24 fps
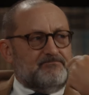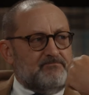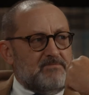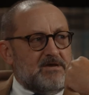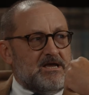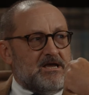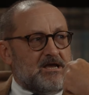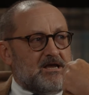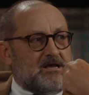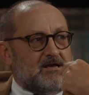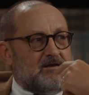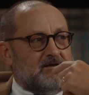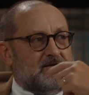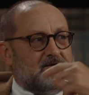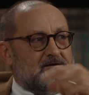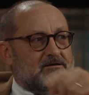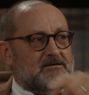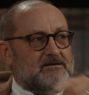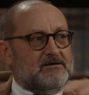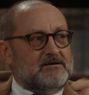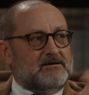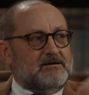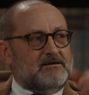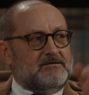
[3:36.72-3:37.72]
me,
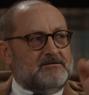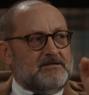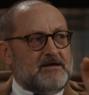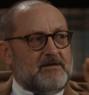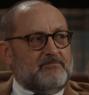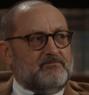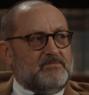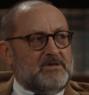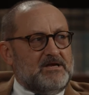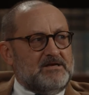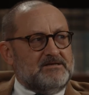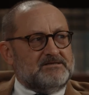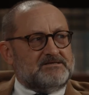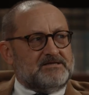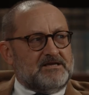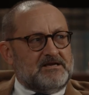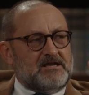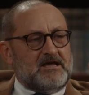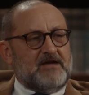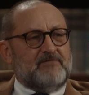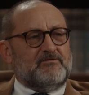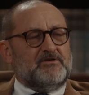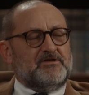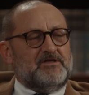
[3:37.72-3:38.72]
that means
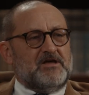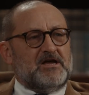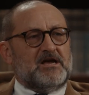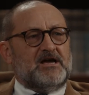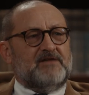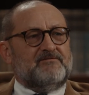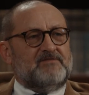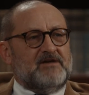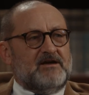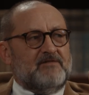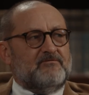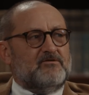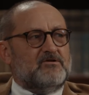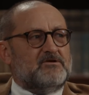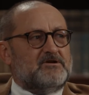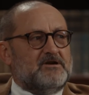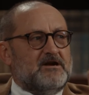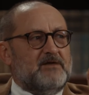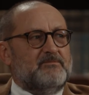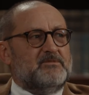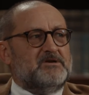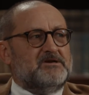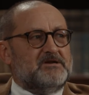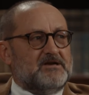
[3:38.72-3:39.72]
that everything I've ever
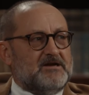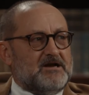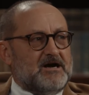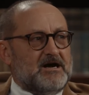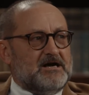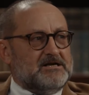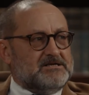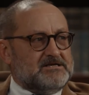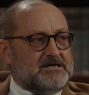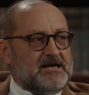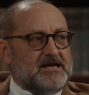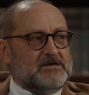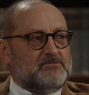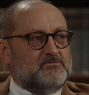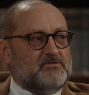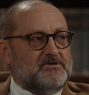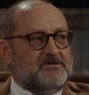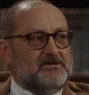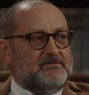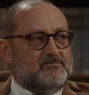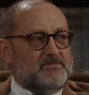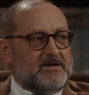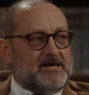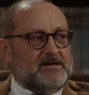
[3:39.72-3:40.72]
come into contact
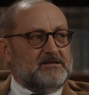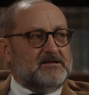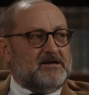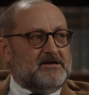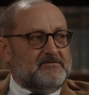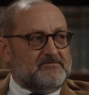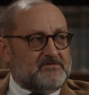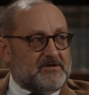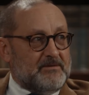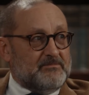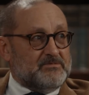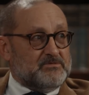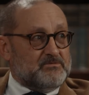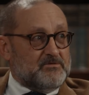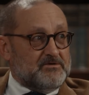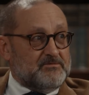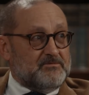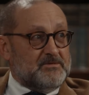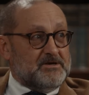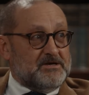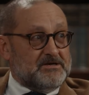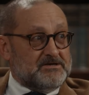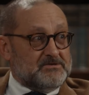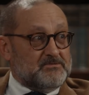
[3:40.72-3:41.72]
with in my life comes
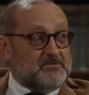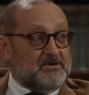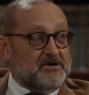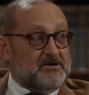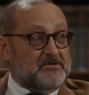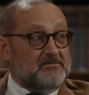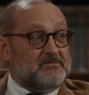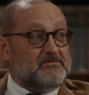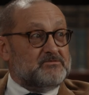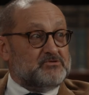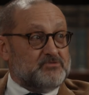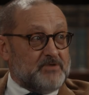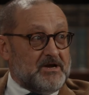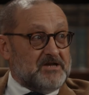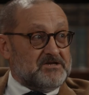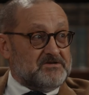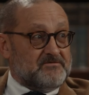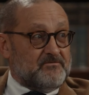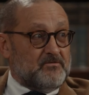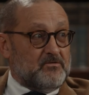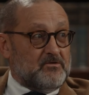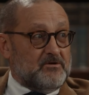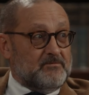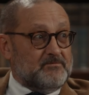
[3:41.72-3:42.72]
with me as well,
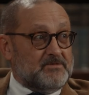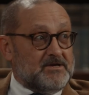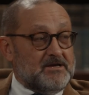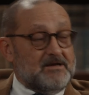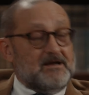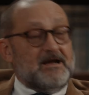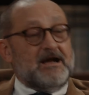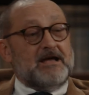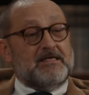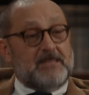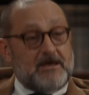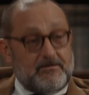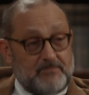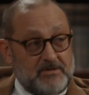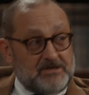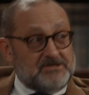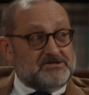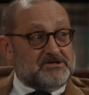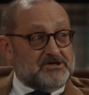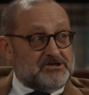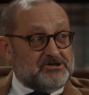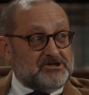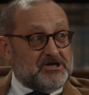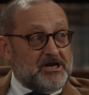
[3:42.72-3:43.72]
transformed. And that
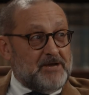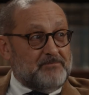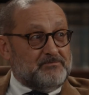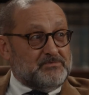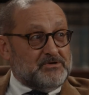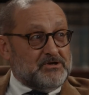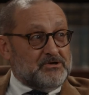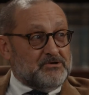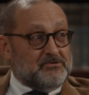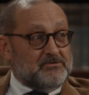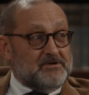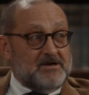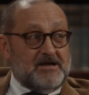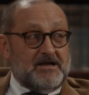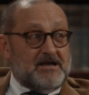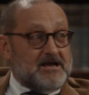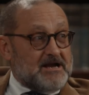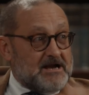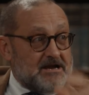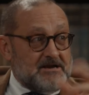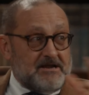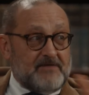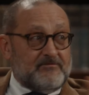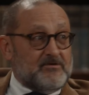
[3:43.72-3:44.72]
means the sheep too.
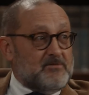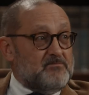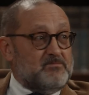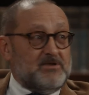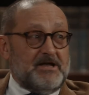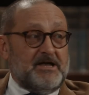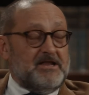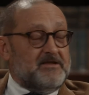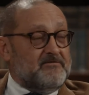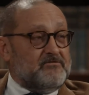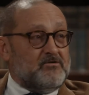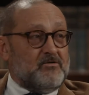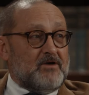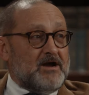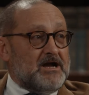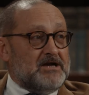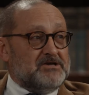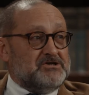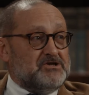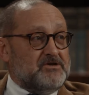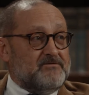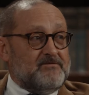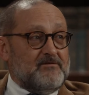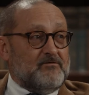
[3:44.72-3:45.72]
And every blade of
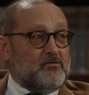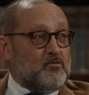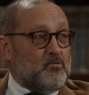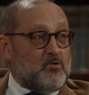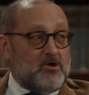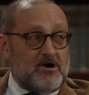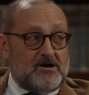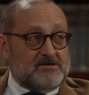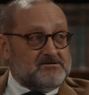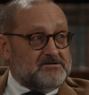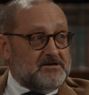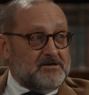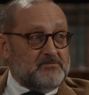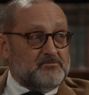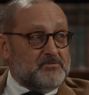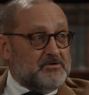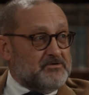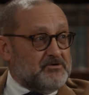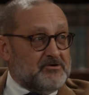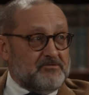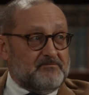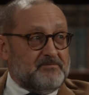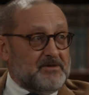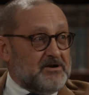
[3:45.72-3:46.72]
grass you've ever walked on
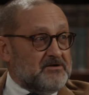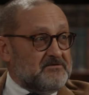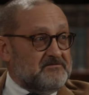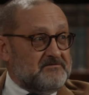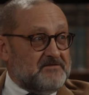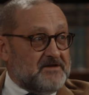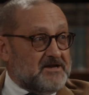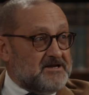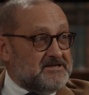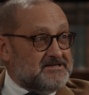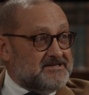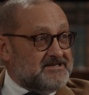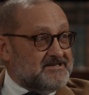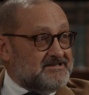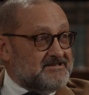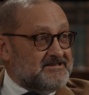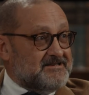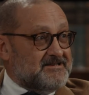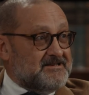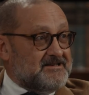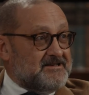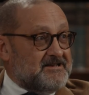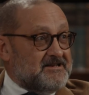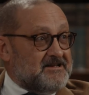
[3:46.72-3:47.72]
with your bare feet,
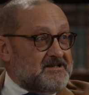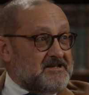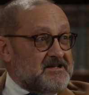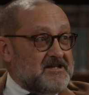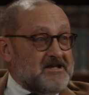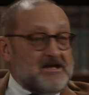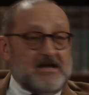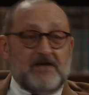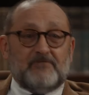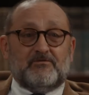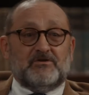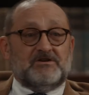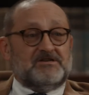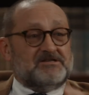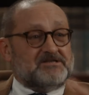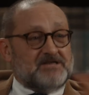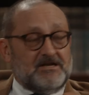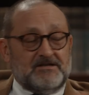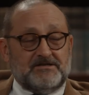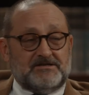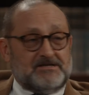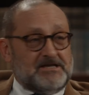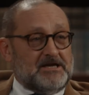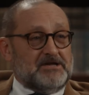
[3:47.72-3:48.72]
every
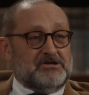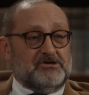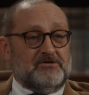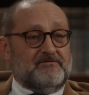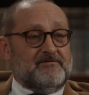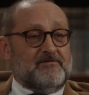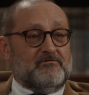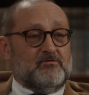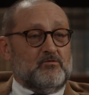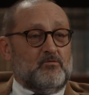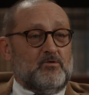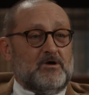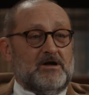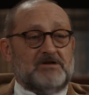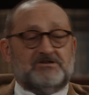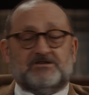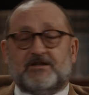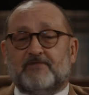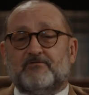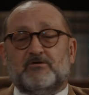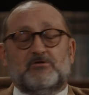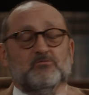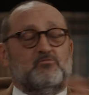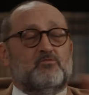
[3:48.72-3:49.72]
sunset you've ever
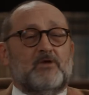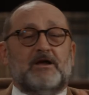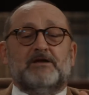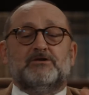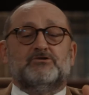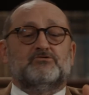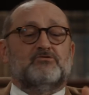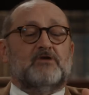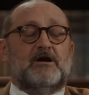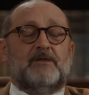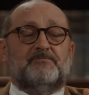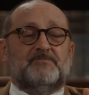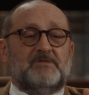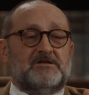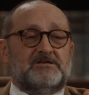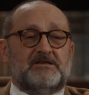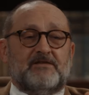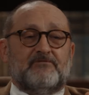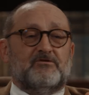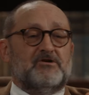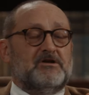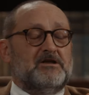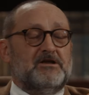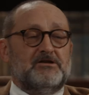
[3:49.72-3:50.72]
watched, every raindrop that's
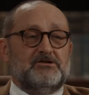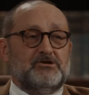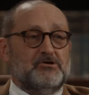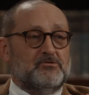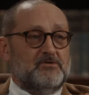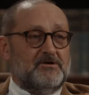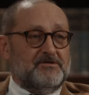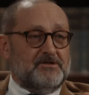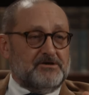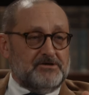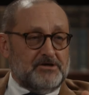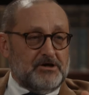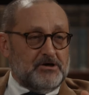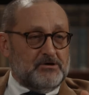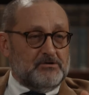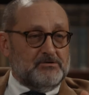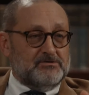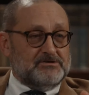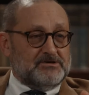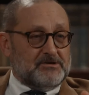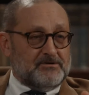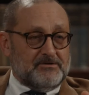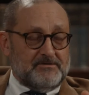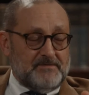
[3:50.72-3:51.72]
ever hit you on the
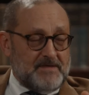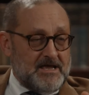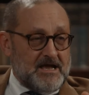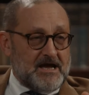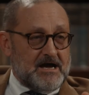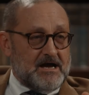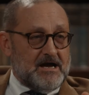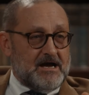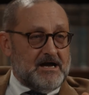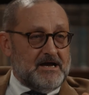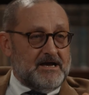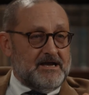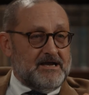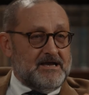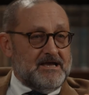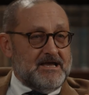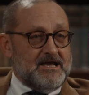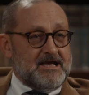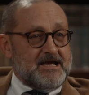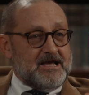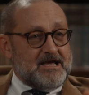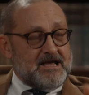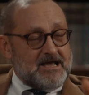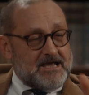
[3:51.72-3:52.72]
nose or in the eye
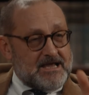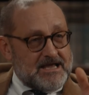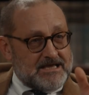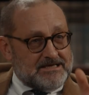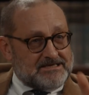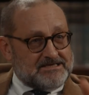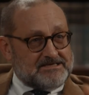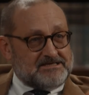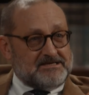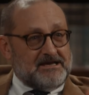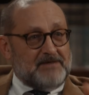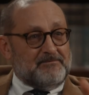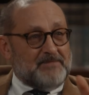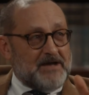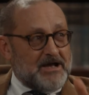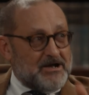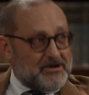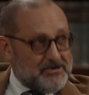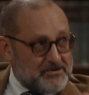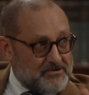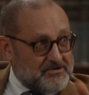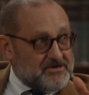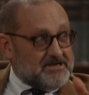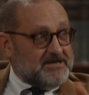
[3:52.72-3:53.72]
is
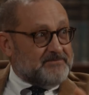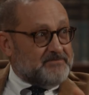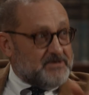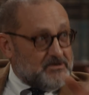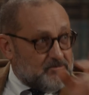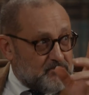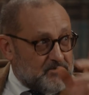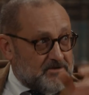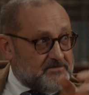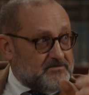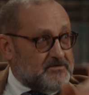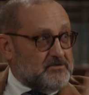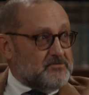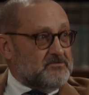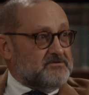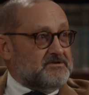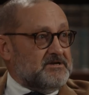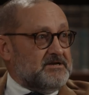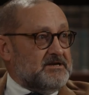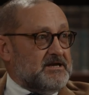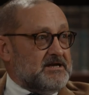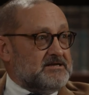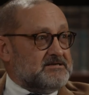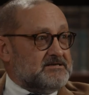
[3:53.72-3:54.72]
somehow going to be with you in
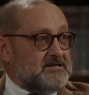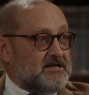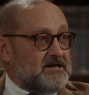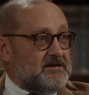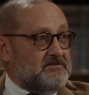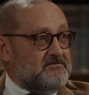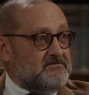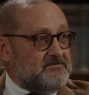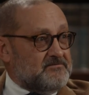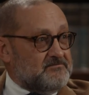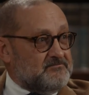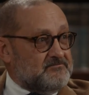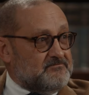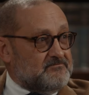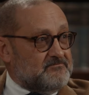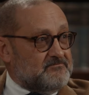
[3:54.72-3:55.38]
the next life.